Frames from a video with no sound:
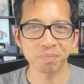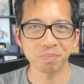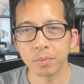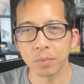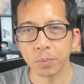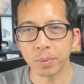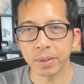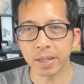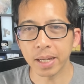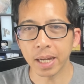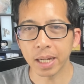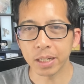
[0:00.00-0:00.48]

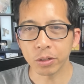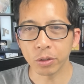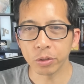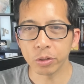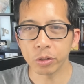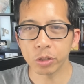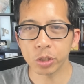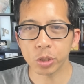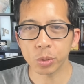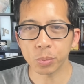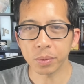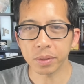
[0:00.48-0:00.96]
We got your
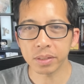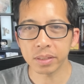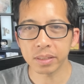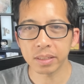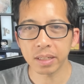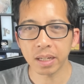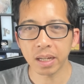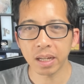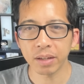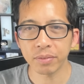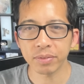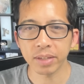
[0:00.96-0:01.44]
usual
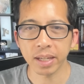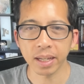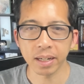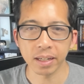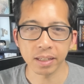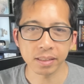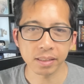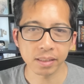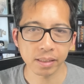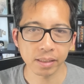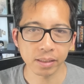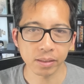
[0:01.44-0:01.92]
stuff, getting
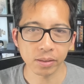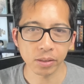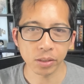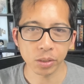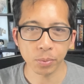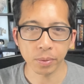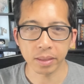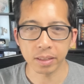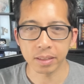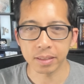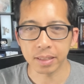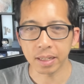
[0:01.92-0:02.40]
skills
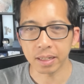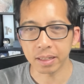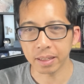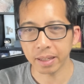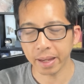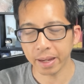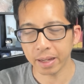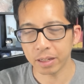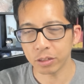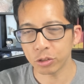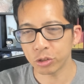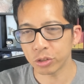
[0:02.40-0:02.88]
with the
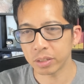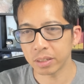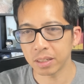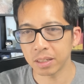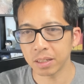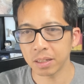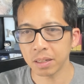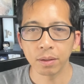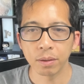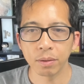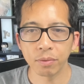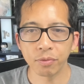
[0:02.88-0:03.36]

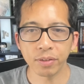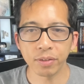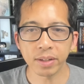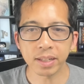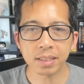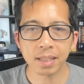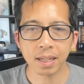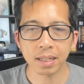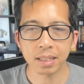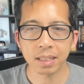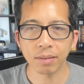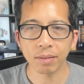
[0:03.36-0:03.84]
dedication, feats
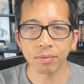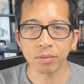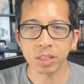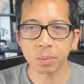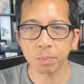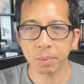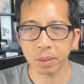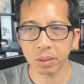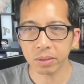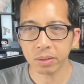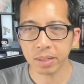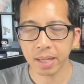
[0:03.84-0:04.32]
that give you
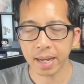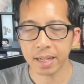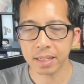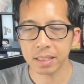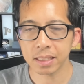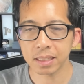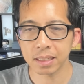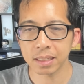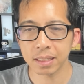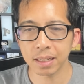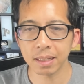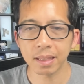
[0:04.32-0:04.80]

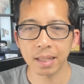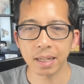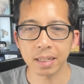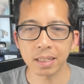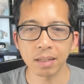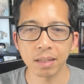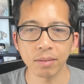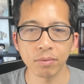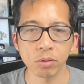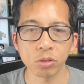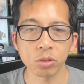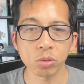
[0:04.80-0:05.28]
spellcasting, that
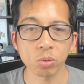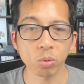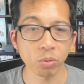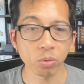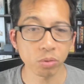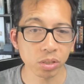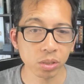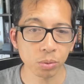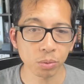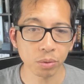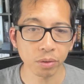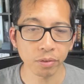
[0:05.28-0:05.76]
give you
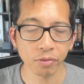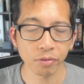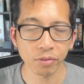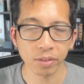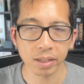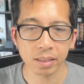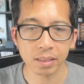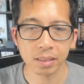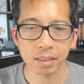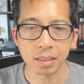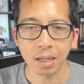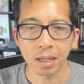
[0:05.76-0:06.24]
Sorcerer
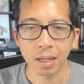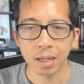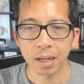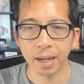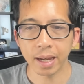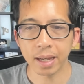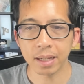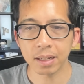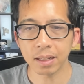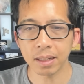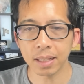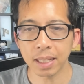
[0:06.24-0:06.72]
feats,
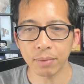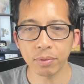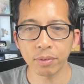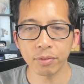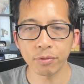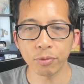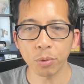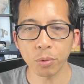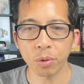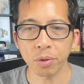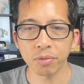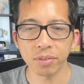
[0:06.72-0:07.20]
and a level
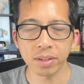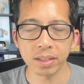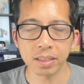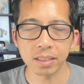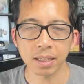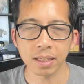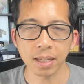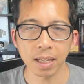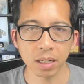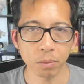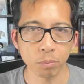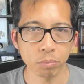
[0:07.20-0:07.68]
4 feat to
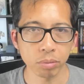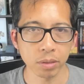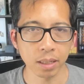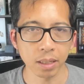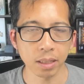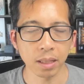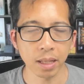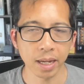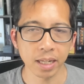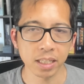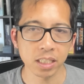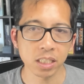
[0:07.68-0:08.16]
get a
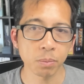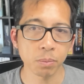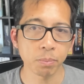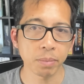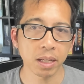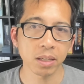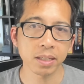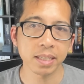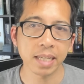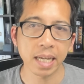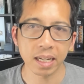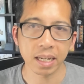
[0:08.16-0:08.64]
Bloodline
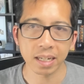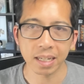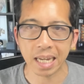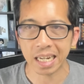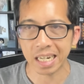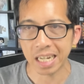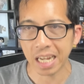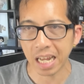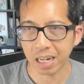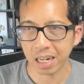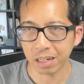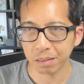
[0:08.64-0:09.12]
spell, yada yada
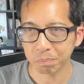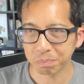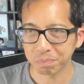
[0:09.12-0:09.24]
yada.